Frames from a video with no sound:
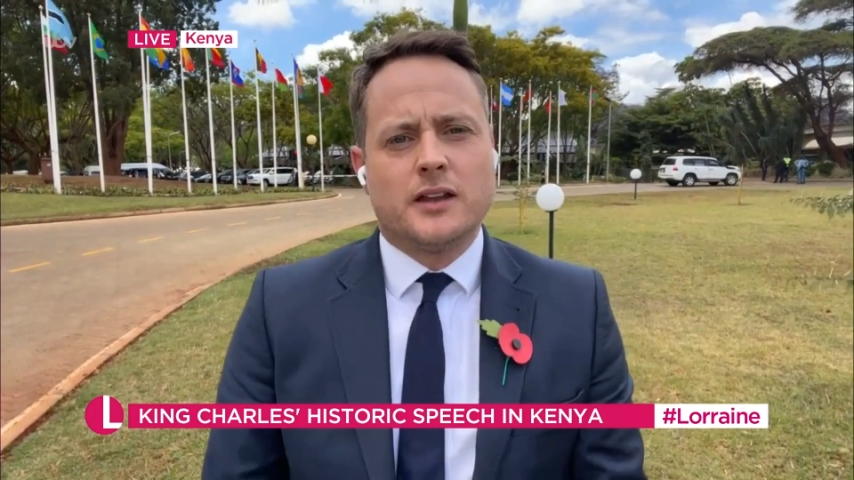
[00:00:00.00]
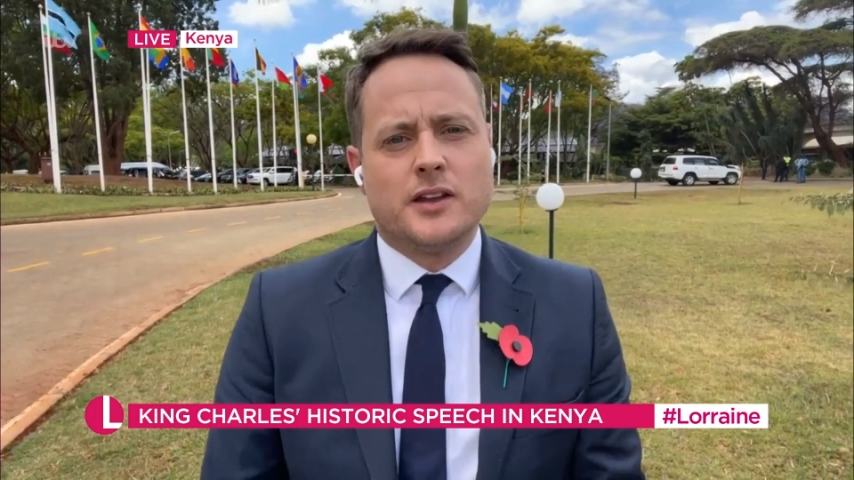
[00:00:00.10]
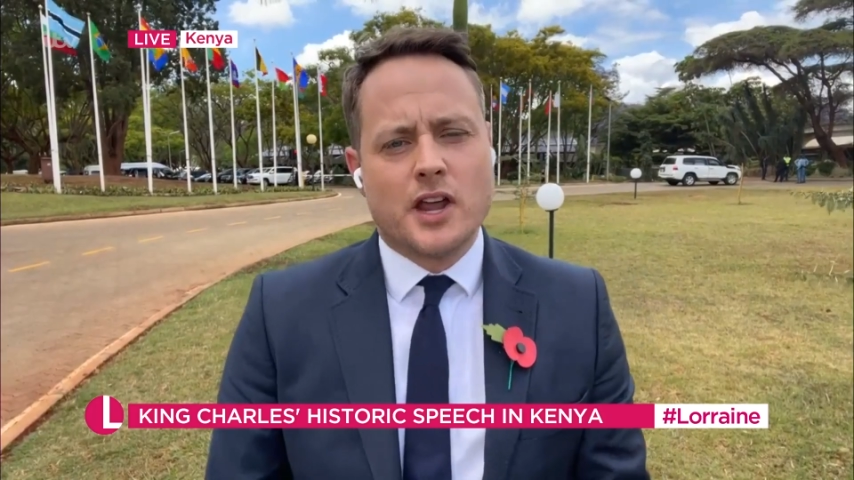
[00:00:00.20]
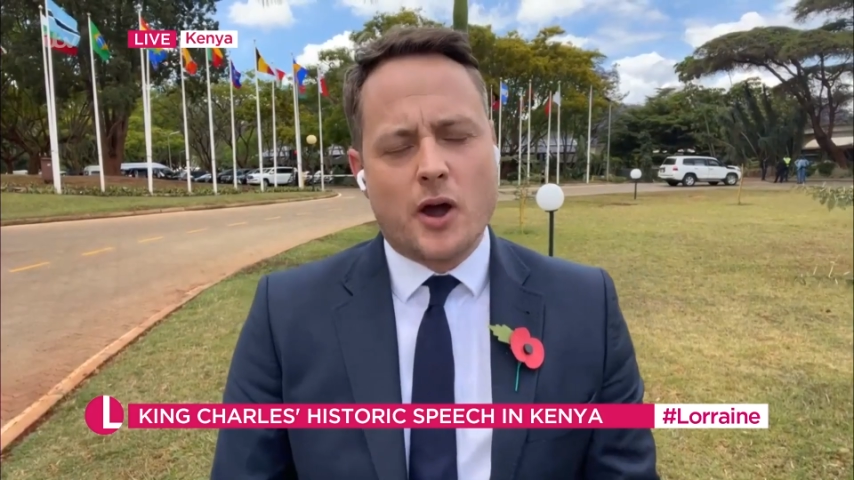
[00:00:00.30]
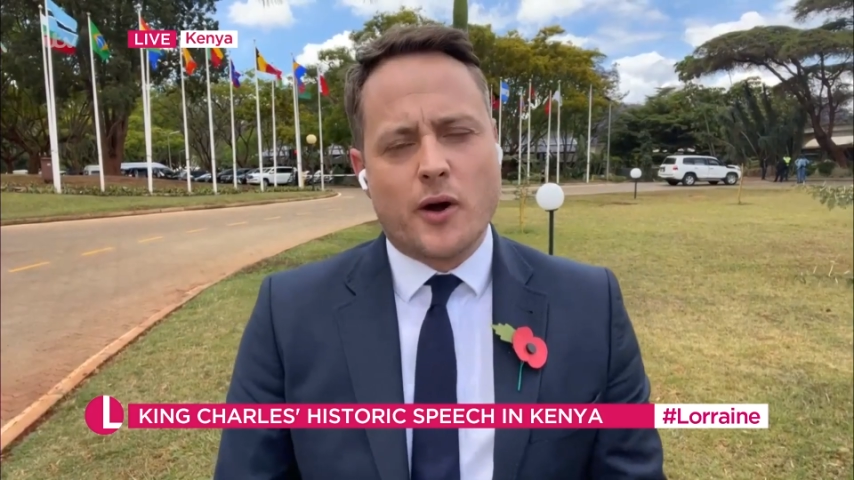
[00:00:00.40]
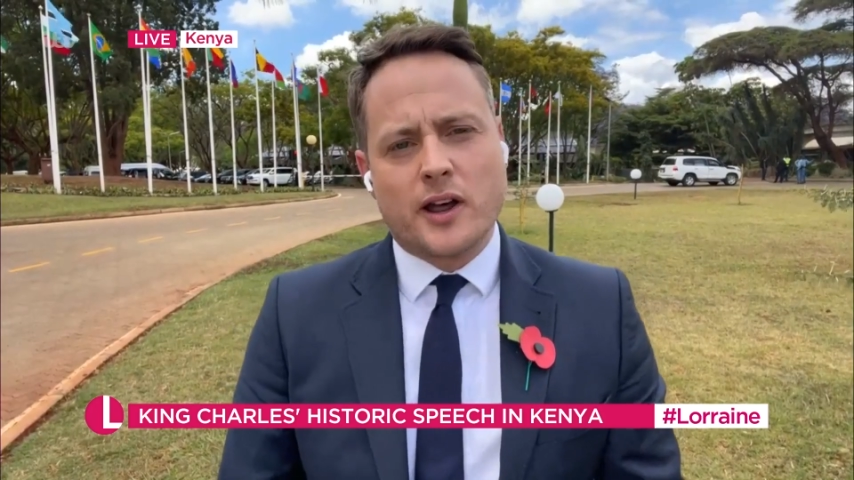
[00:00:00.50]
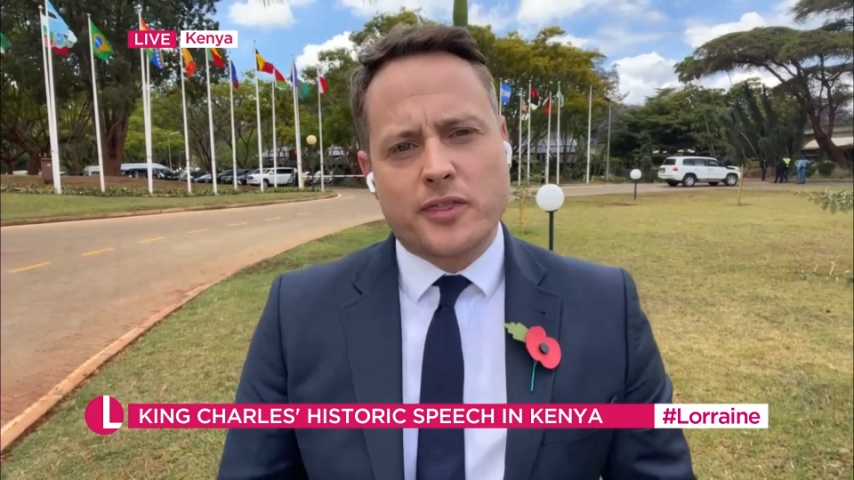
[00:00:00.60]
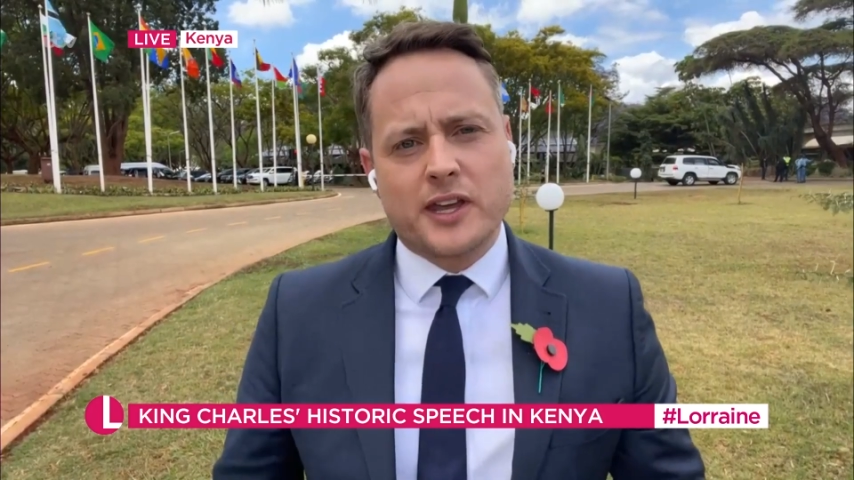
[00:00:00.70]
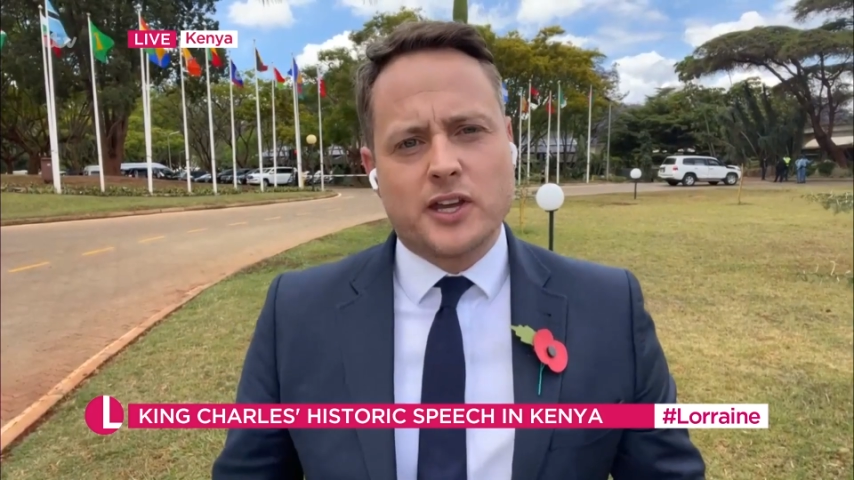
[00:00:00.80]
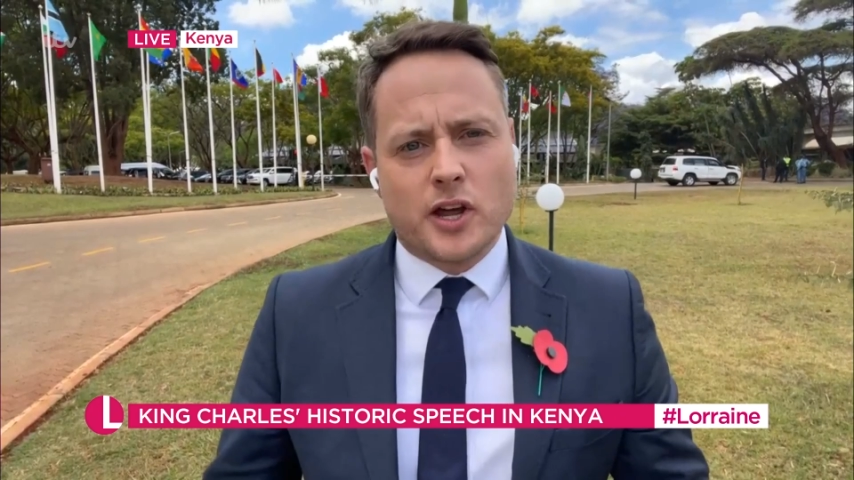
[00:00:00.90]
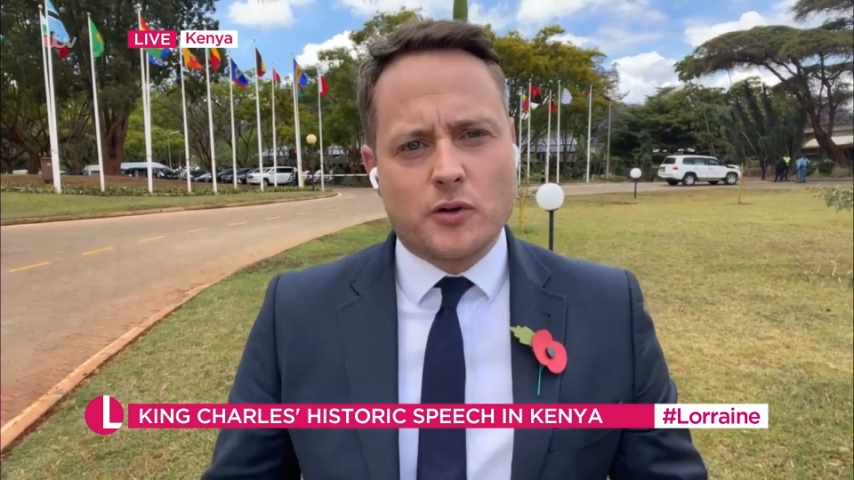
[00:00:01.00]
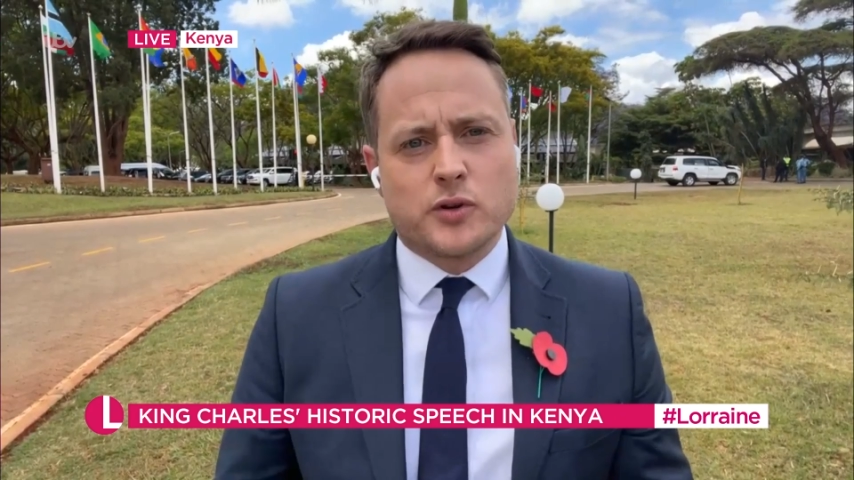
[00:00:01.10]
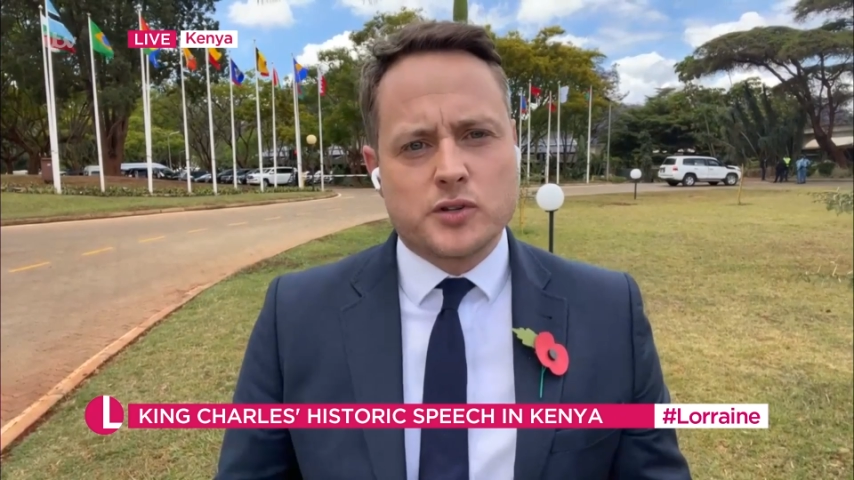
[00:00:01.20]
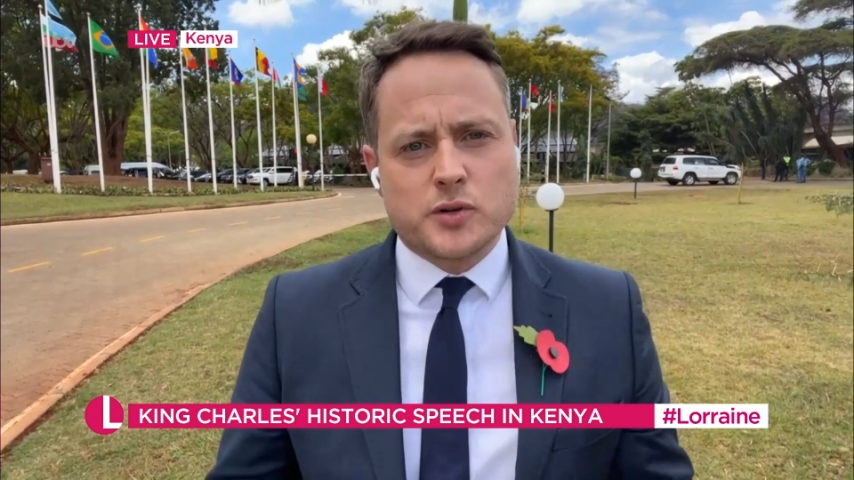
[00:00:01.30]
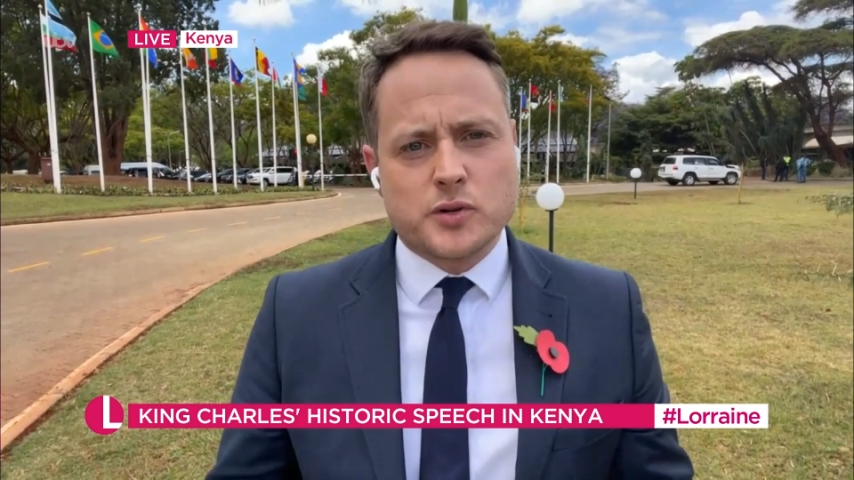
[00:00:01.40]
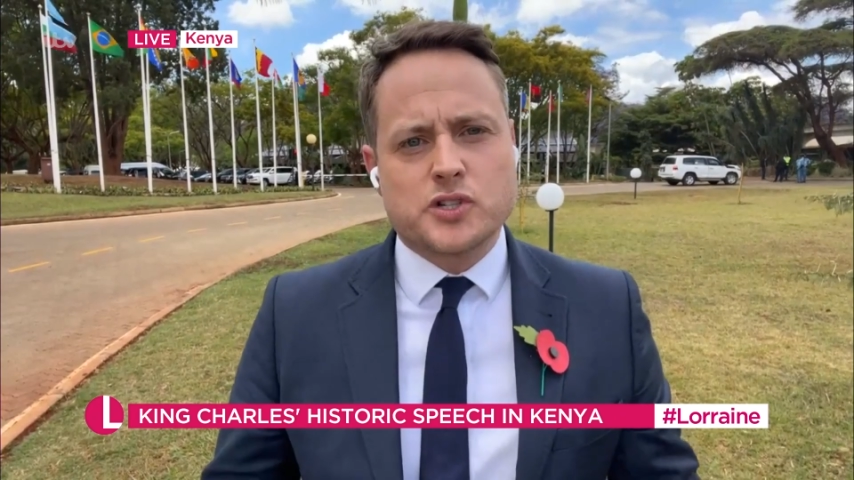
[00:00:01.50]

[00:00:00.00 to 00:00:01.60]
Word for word: No, and I think, you know, you